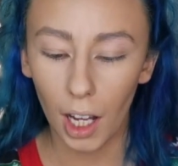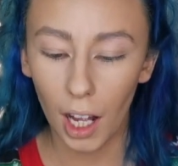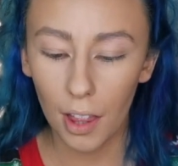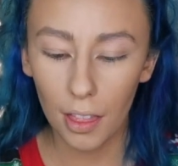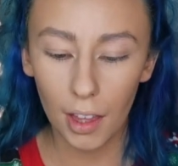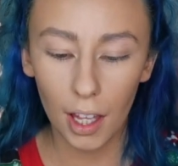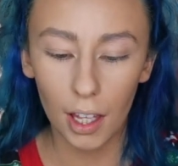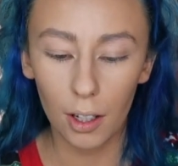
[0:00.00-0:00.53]

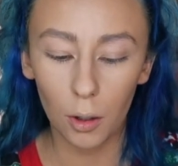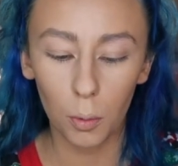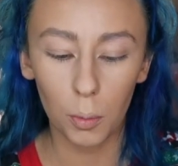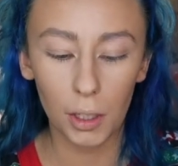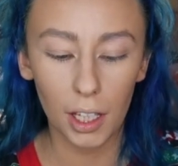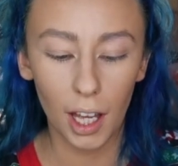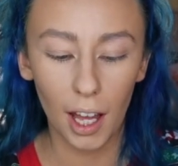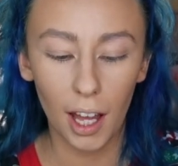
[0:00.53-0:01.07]
And then
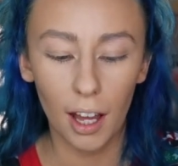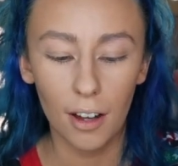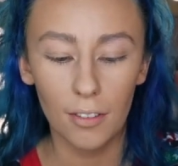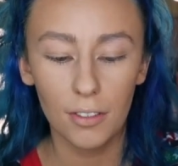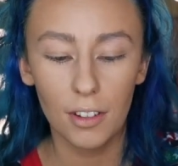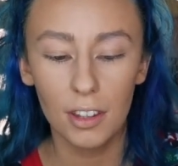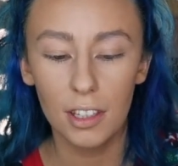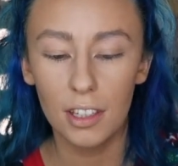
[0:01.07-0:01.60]
we
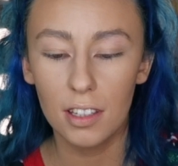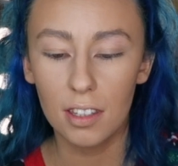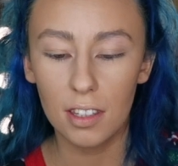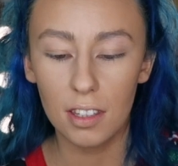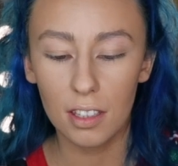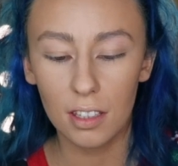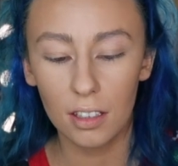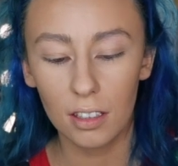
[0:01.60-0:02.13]
have
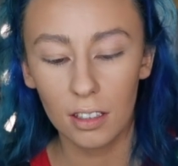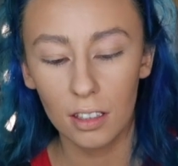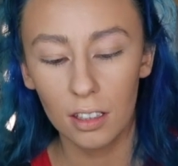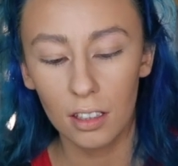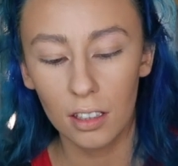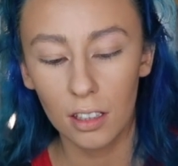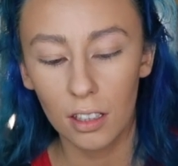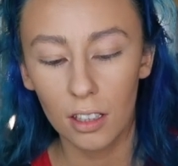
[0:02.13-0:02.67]
this
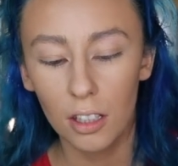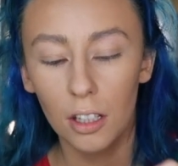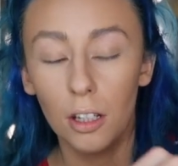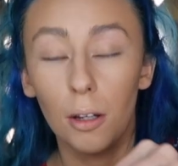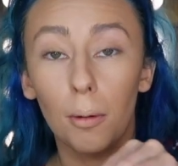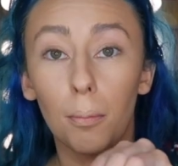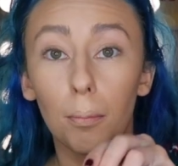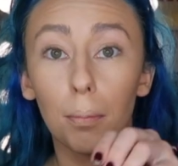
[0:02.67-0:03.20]

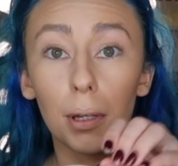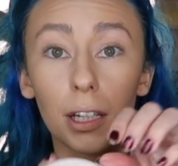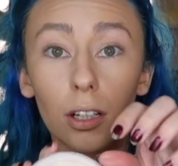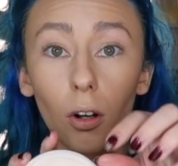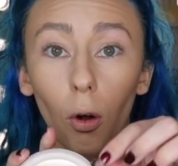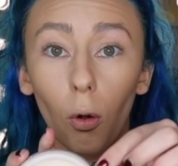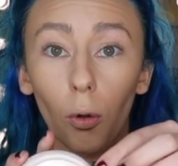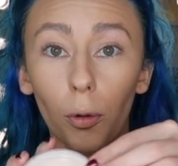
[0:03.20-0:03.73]
big
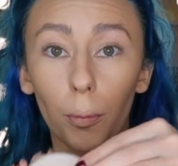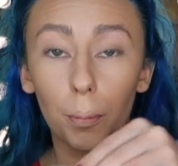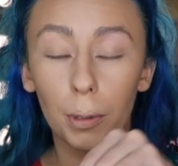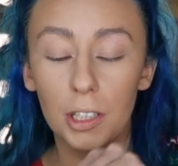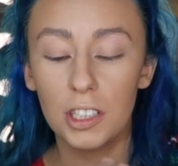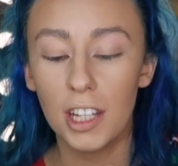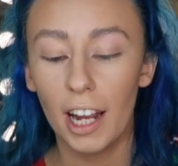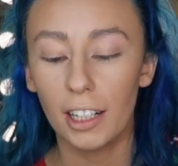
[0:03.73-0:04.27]
old
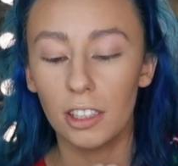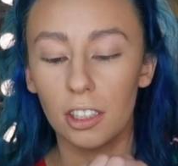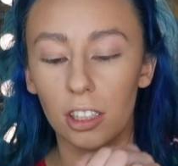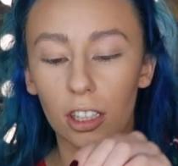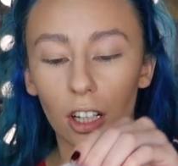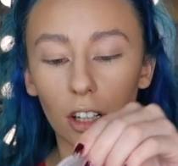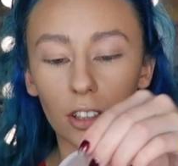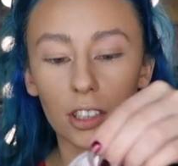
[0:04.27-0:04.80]

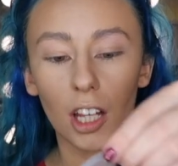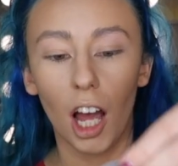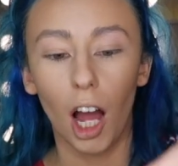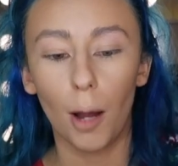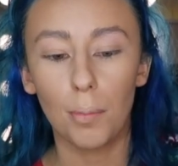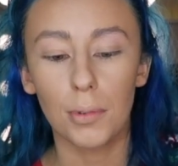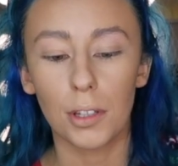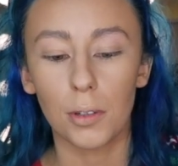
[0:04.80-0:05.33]
protector on
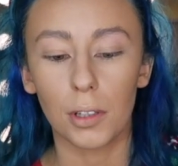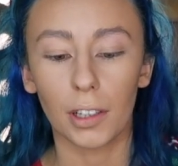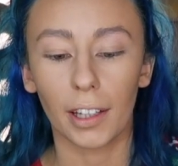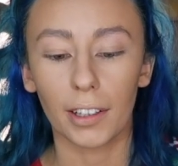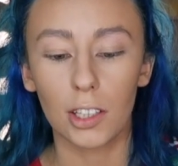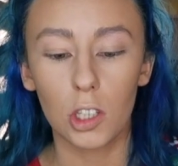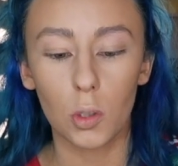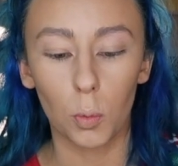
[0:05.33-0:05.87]
top that you can
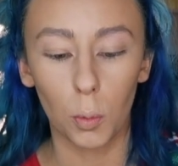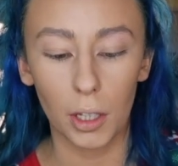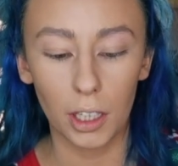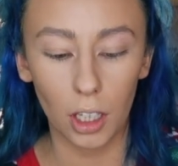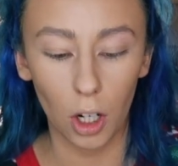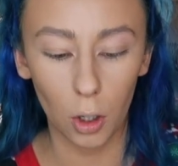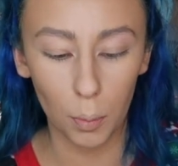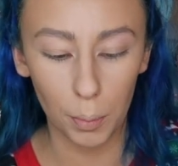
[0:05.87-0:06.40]
like
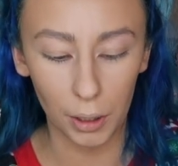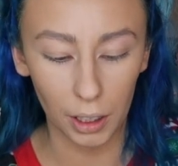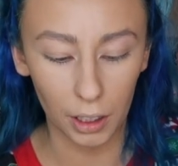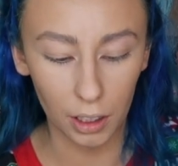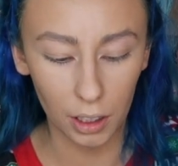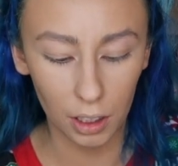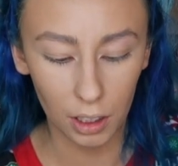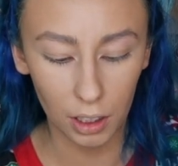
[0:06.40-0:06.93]
swing open.